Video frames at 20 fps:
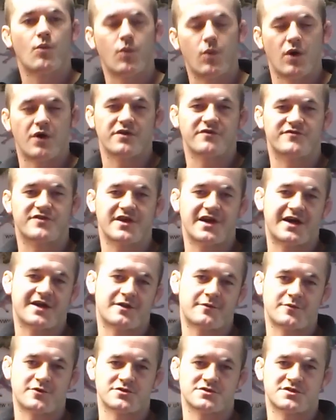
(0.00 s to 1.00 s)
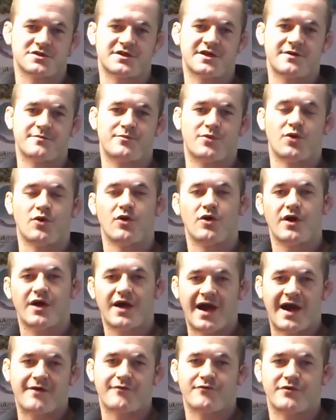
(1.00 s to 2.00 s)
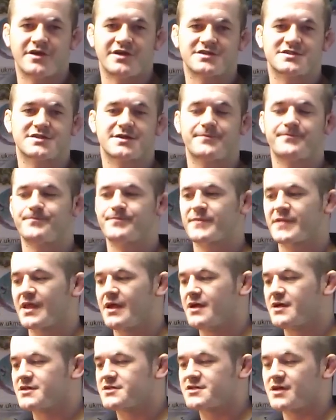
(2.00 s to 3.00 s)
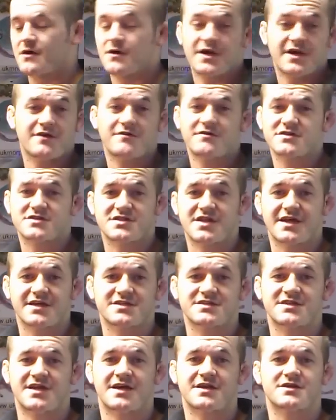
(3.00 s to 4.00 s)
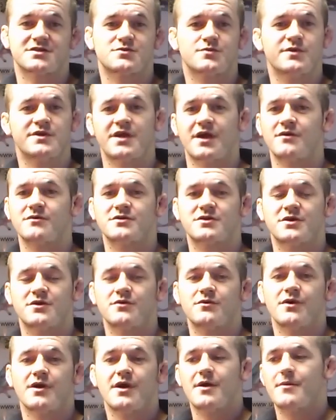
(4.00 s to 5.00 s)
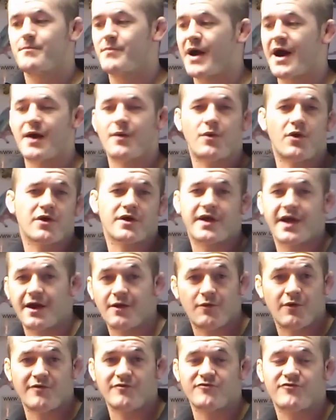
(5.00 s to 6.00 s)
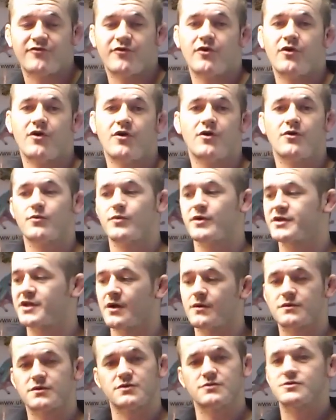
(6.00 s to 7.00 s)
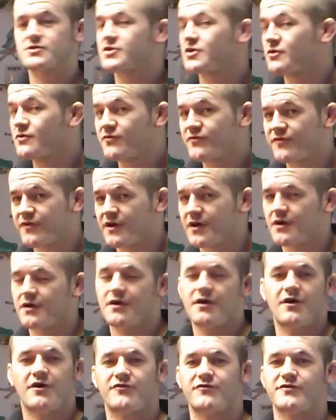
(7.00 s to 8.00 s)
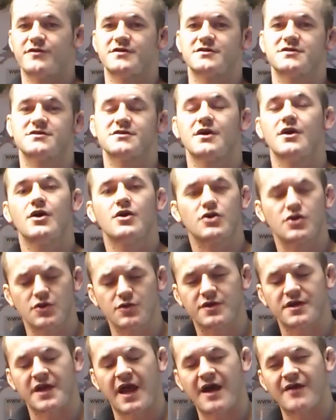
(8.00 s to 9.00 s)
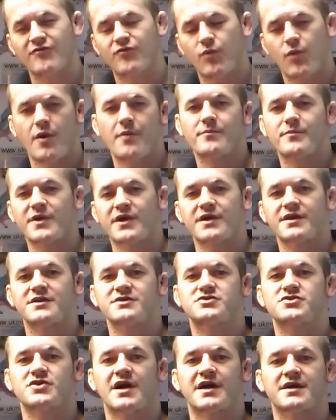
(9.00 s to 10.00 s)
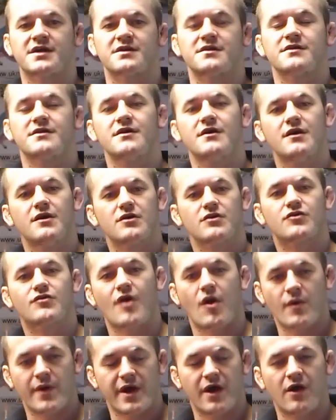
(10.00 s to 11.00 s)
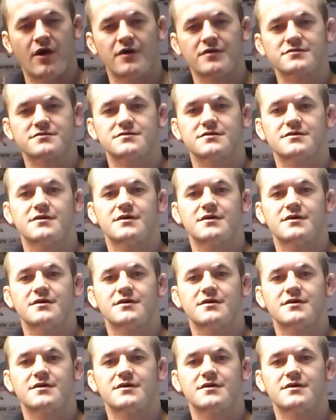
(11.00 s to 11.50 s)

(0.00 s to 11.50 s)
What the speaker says: one of the animals that they bought at risk. So here at Snakes and Adders we don't do buy one get one for, we don't do 2 for offers. You can have one bearded dragon, grow it on,